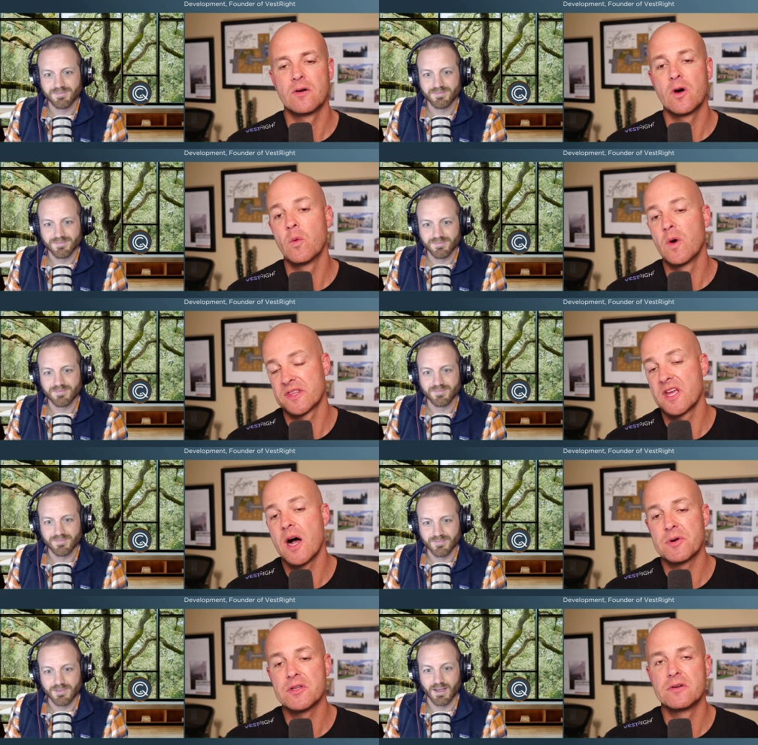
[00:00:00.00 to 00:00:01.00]
Speaker 1: you know, or
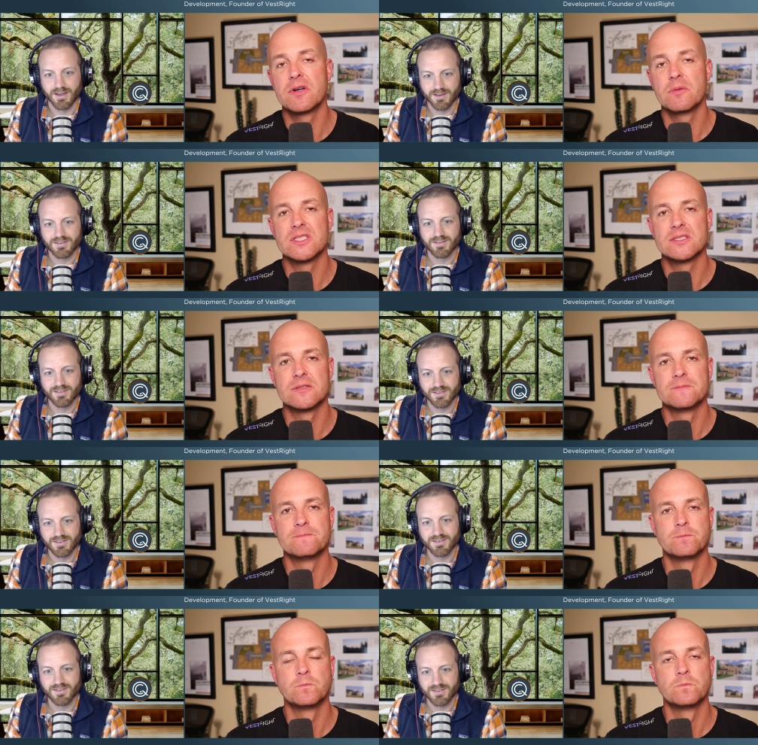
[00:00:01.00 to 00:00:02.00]
what yeah. the opportunity
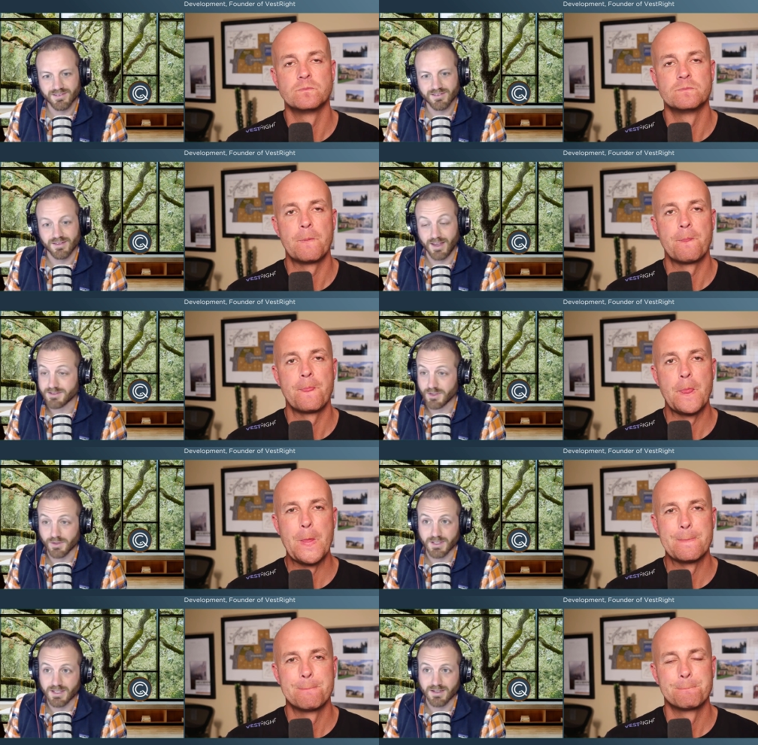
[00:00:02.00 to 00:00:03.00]
was.
Speaker 2: Yeah, I
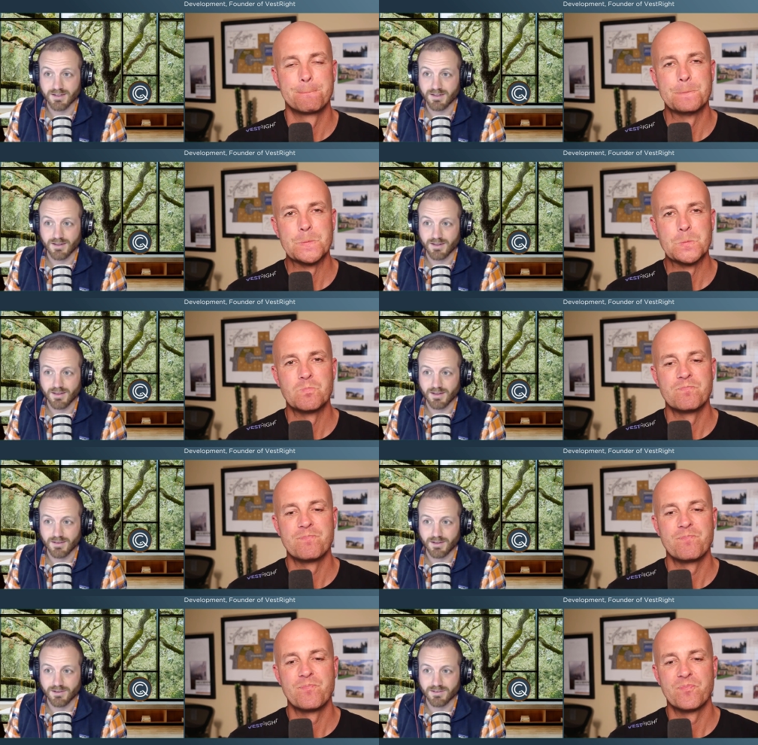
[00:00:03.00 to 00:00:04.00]
totally get it. That, that
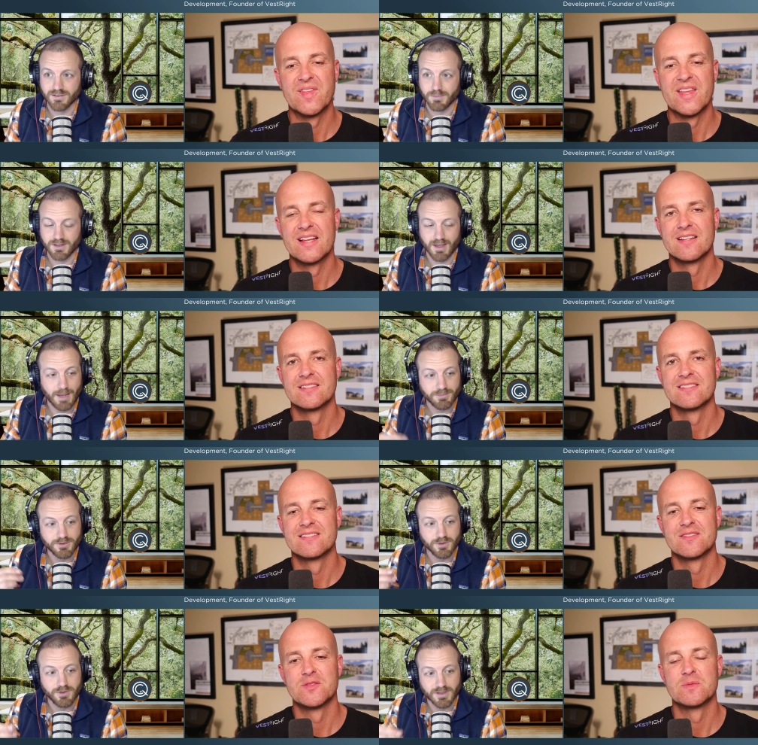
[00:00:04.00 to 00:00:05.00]
that is, I mean, the
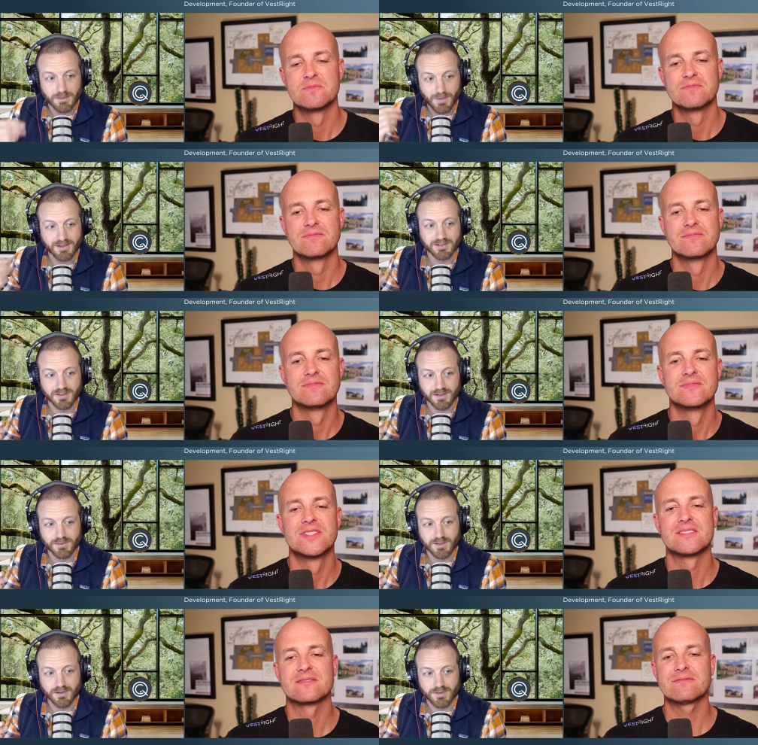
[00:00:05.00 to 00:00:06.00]
aptitude and the mindset
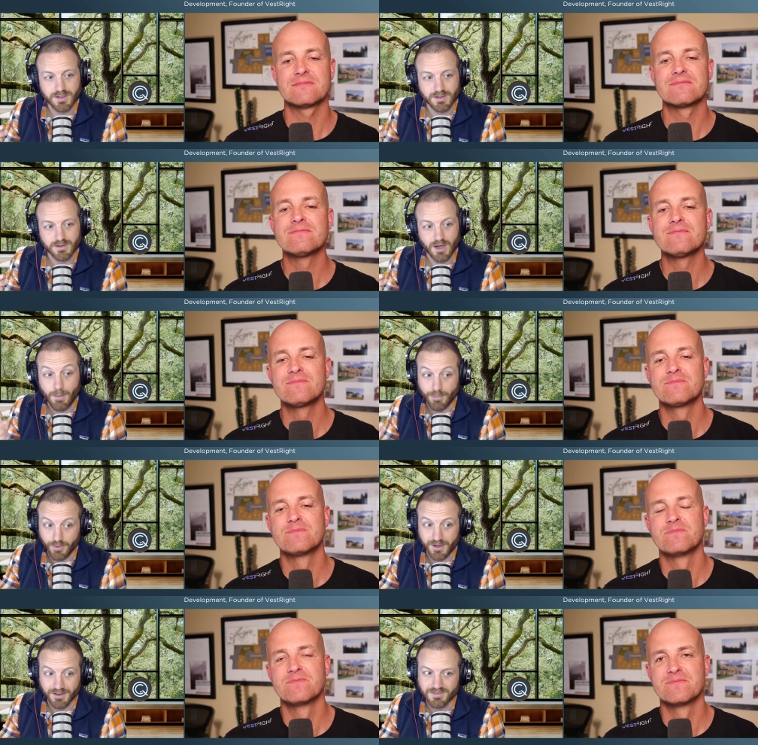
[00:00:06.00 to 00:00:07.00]
of the of the
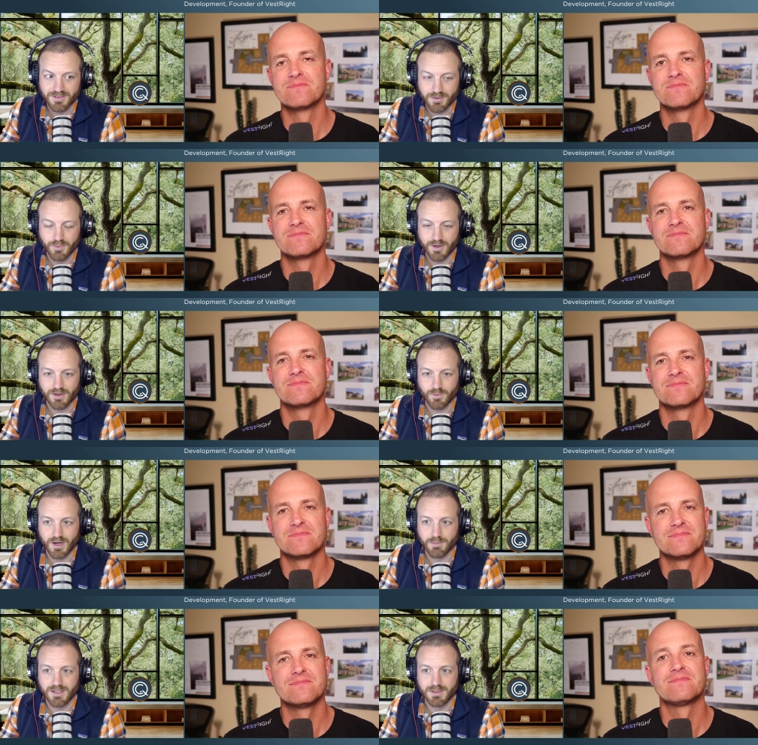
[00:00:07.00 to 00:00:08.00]
operator can can
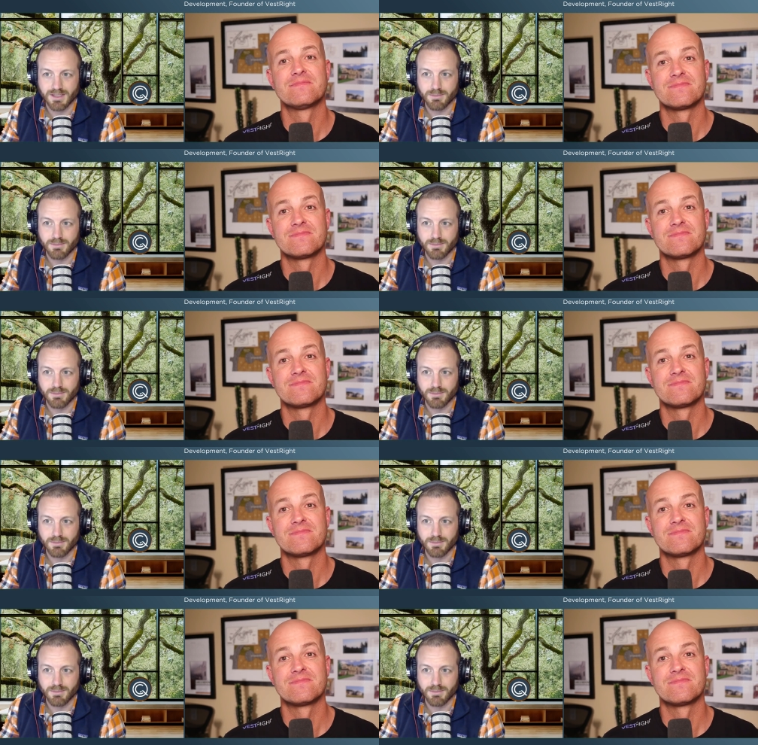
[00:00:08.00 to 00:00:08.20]
wind up inhibiting the